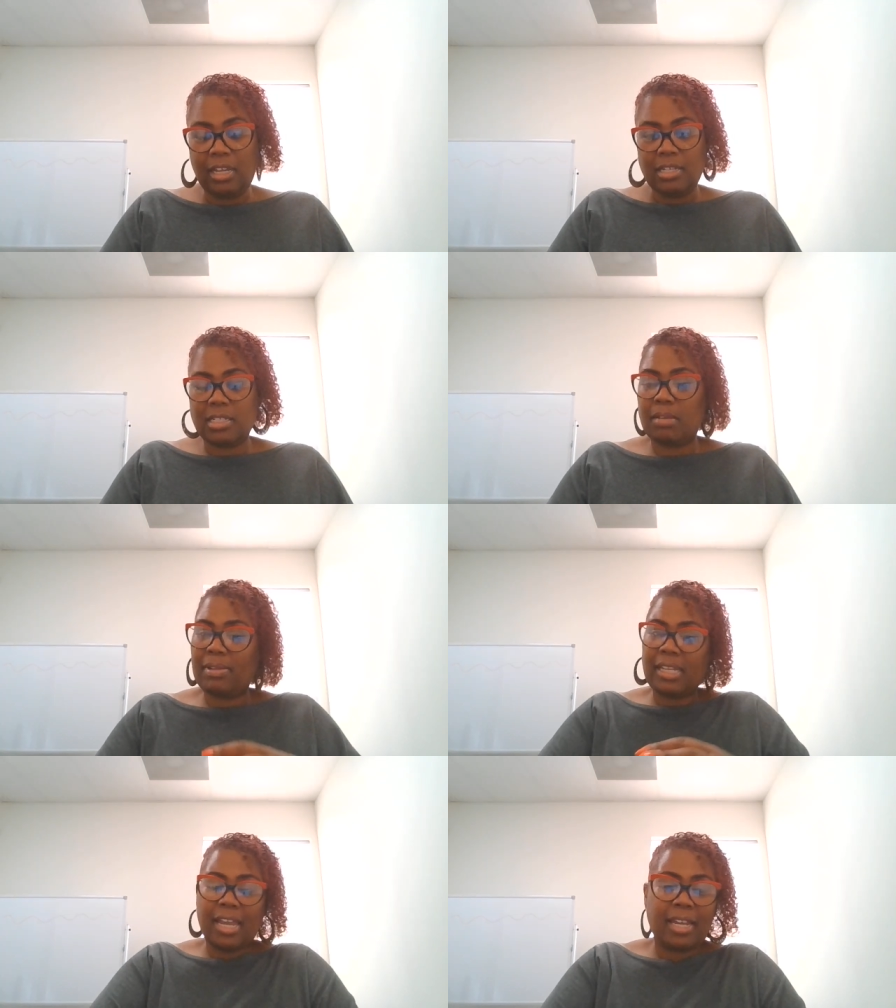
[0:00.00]
Some
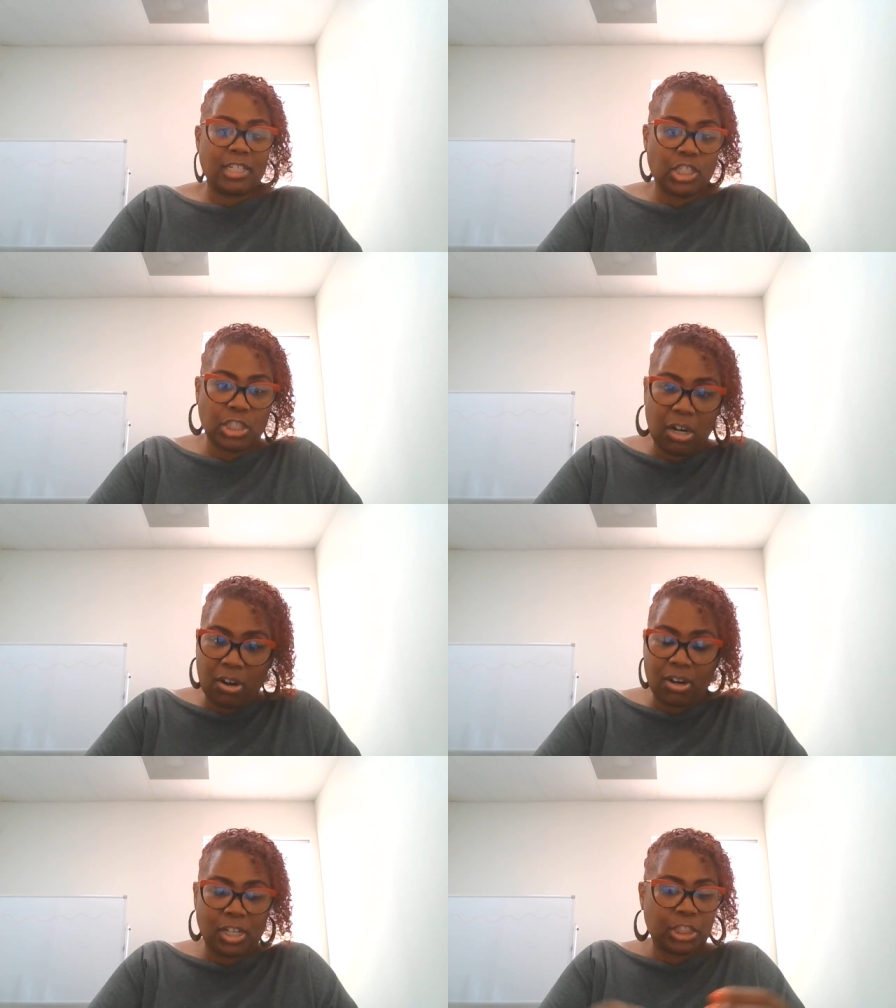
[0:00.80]
mechanics
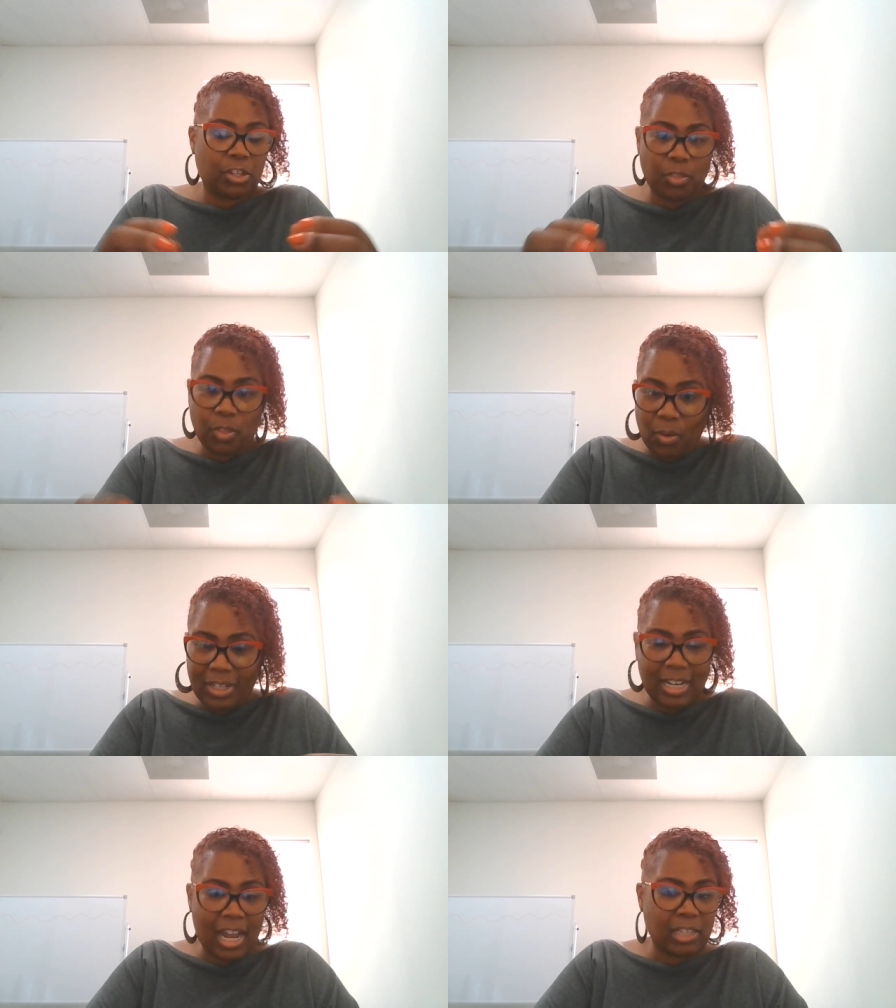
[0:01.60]
charge
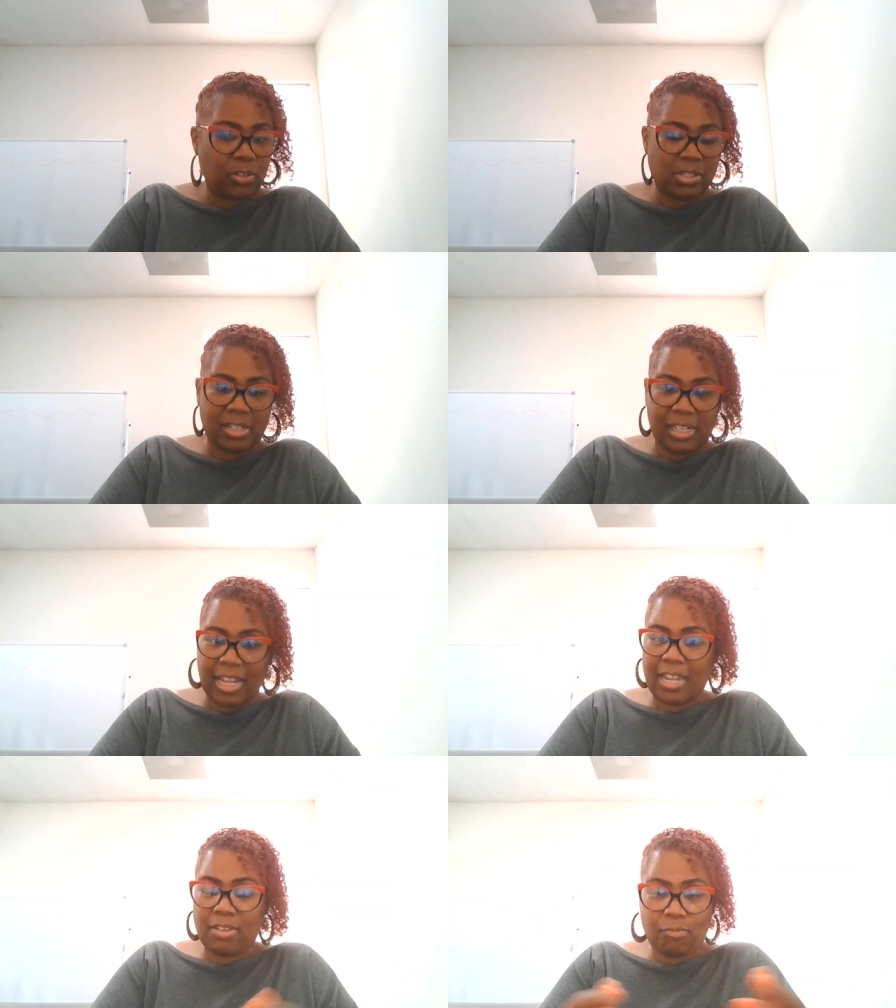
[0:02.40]
$30 a
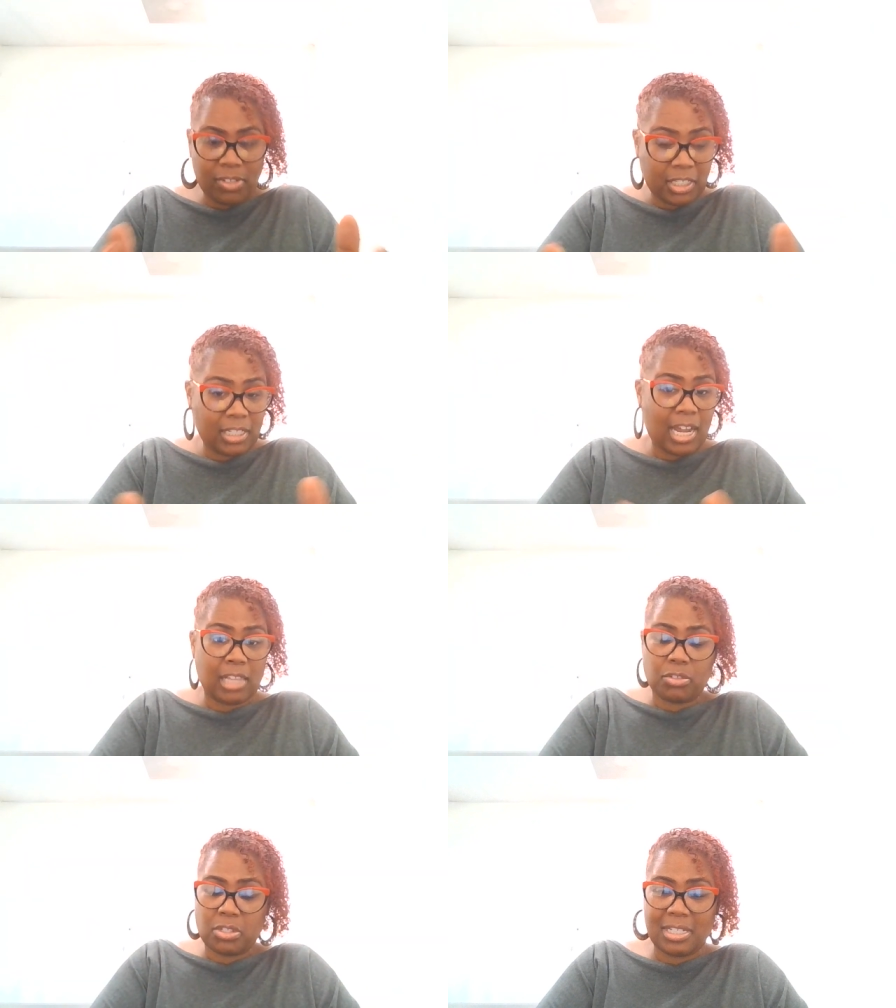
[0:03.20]
day,
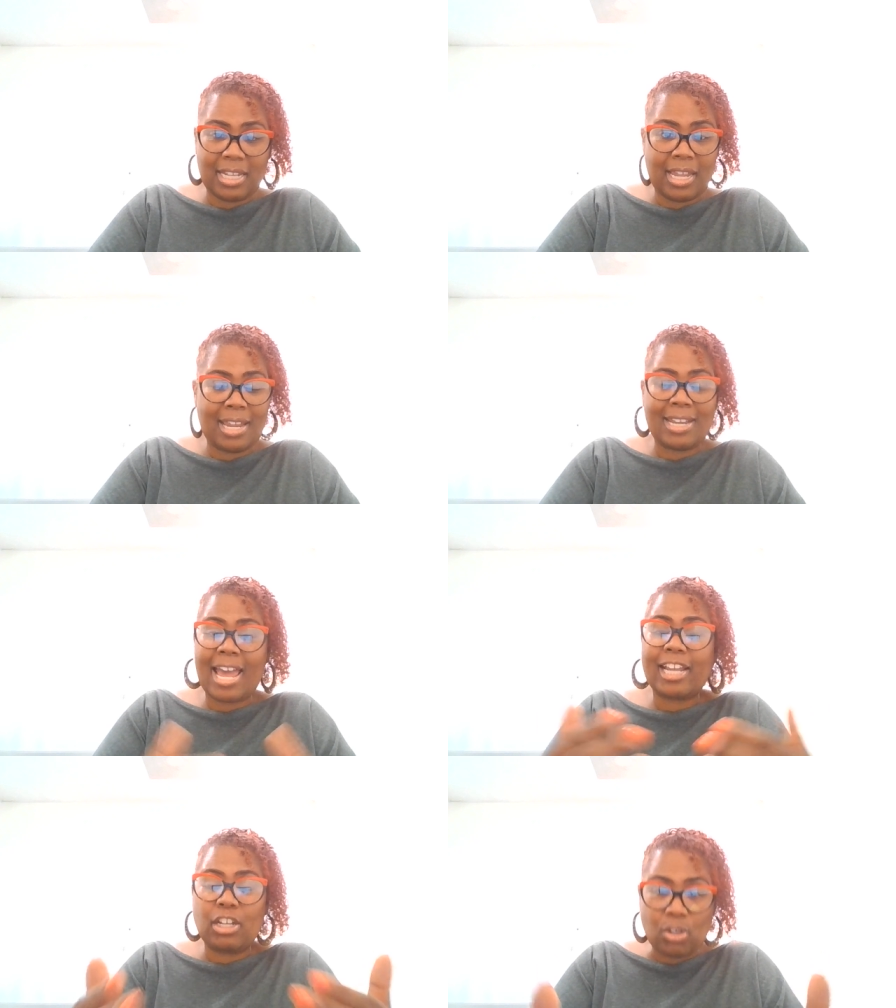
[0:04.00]
$50 a day, and
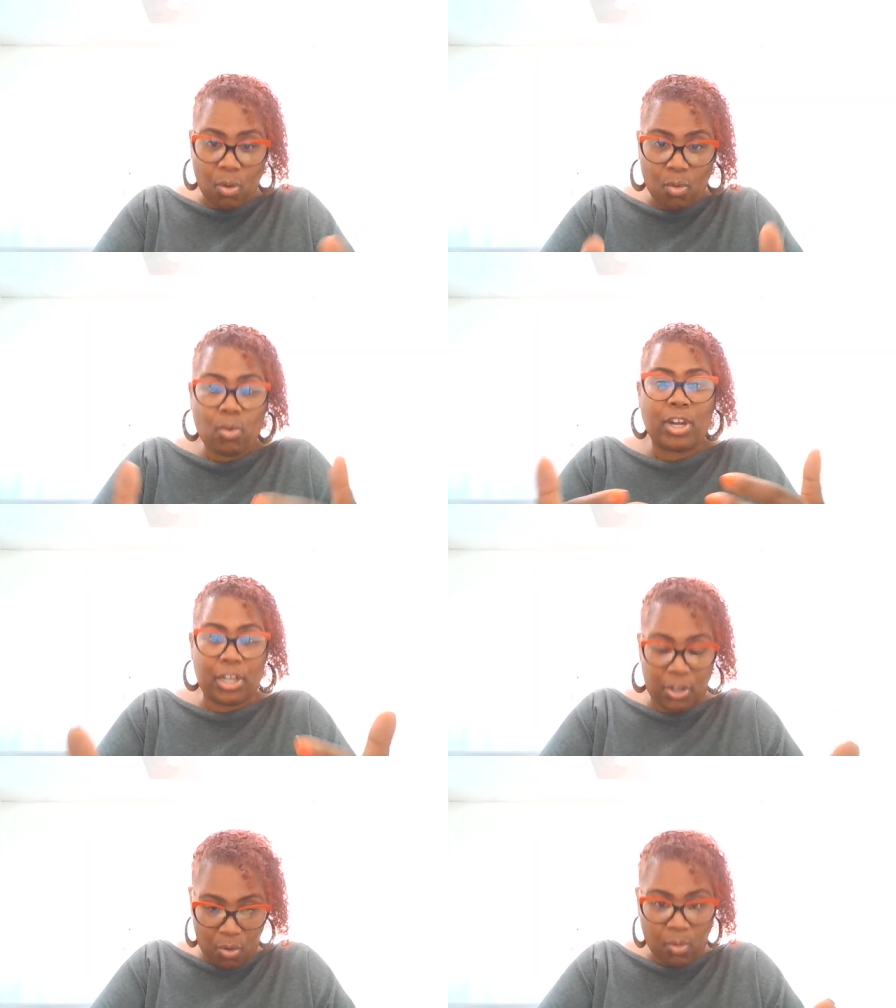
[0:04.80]
I can go on
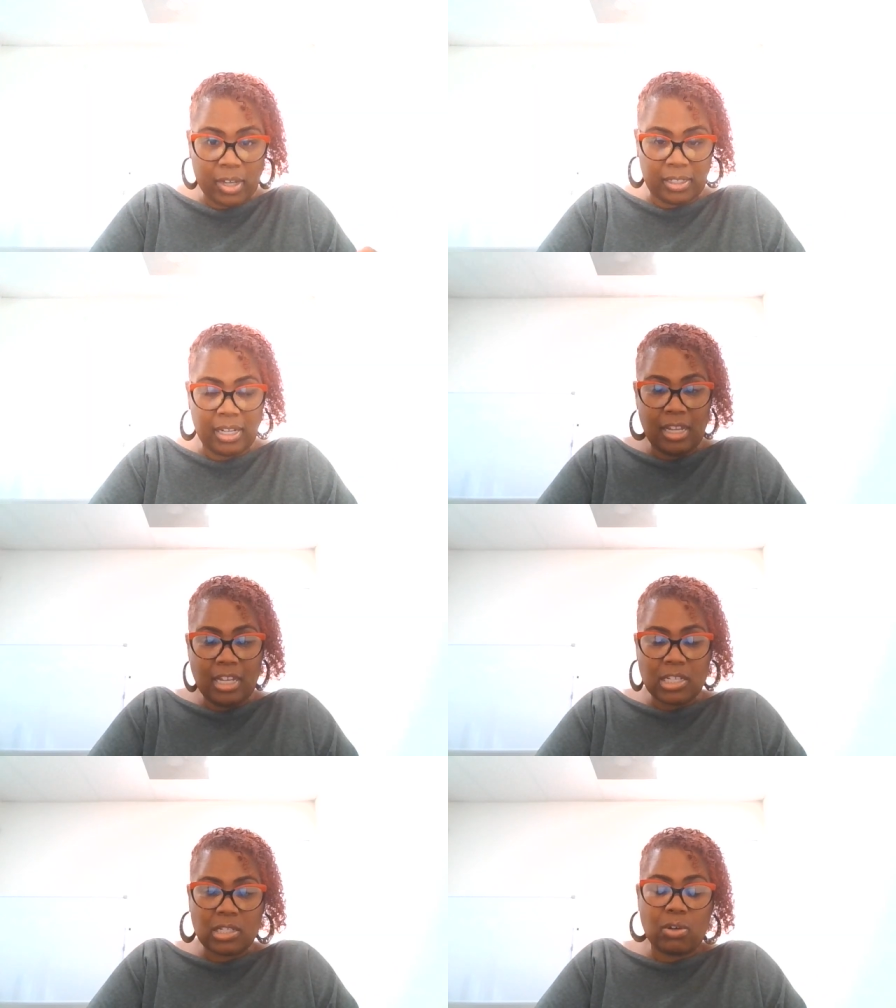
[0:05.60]
and on.
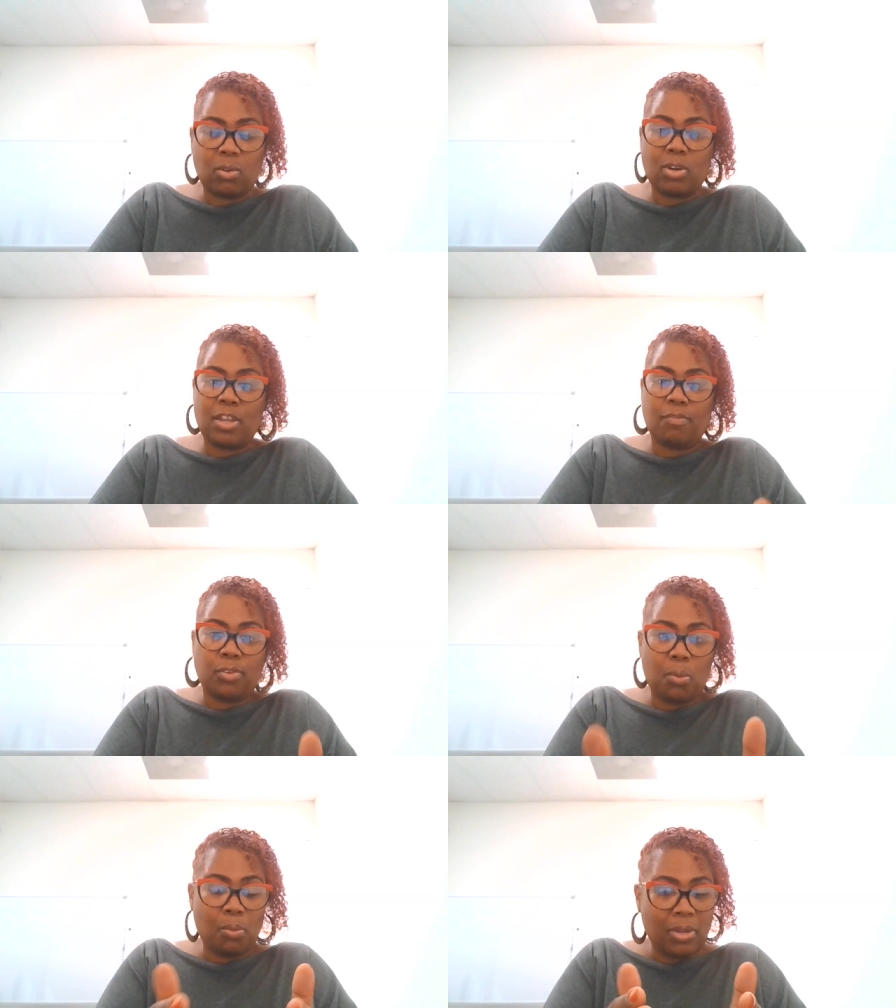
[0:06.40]
So if
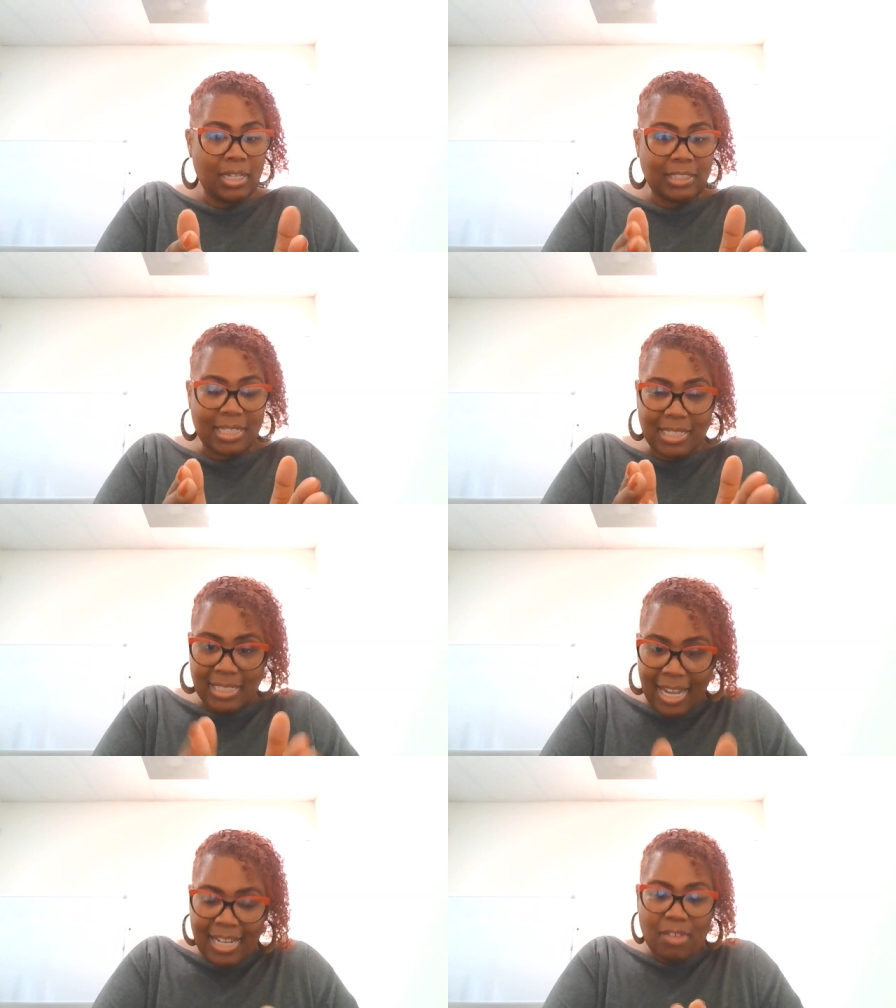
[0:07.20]
you just
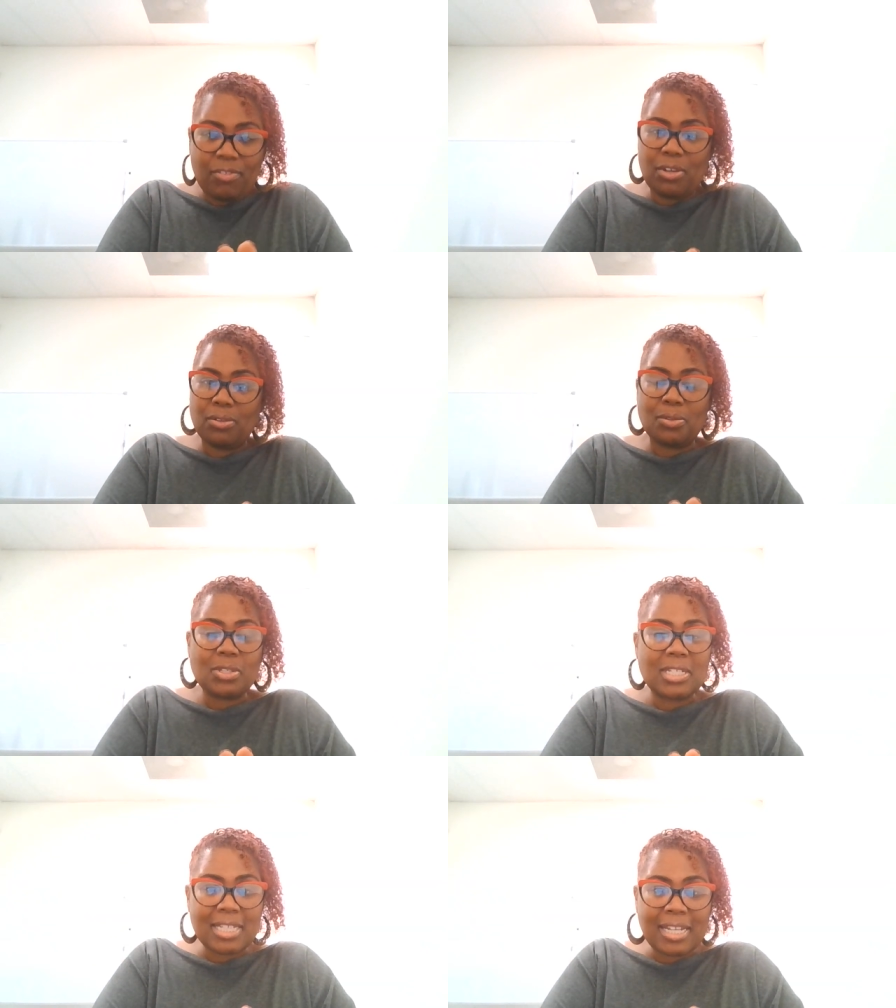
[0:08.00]
let that vehicle
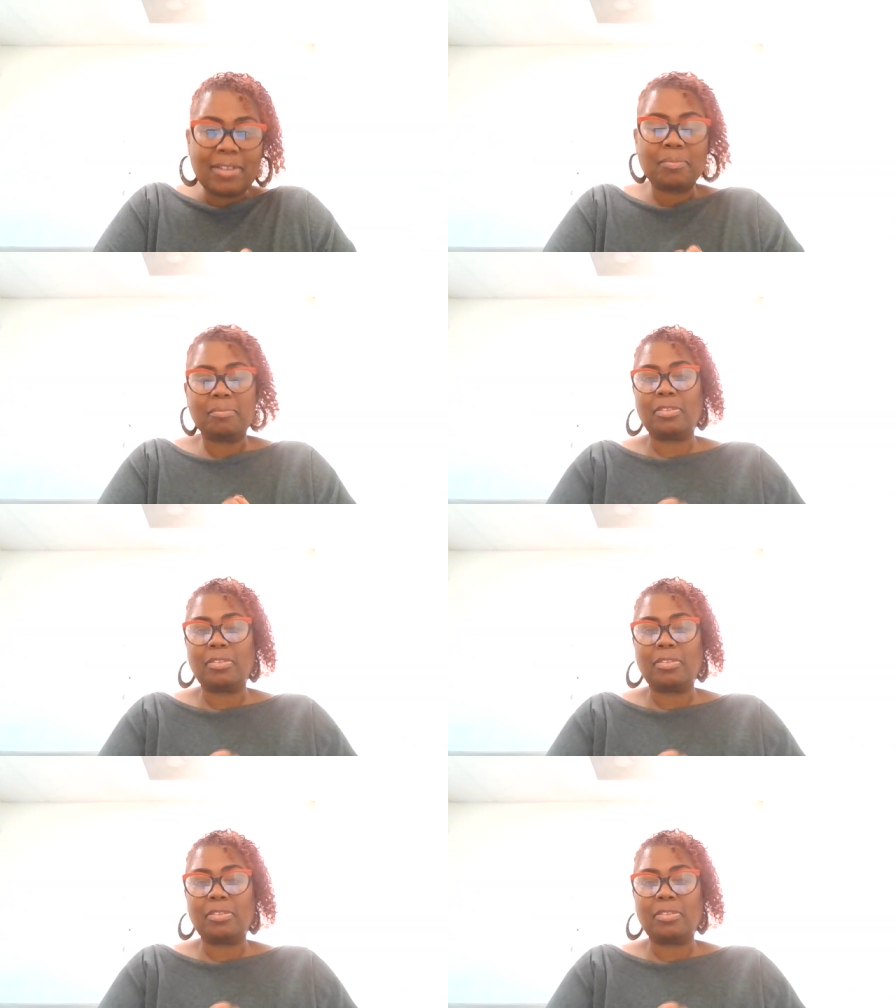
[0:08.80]
sit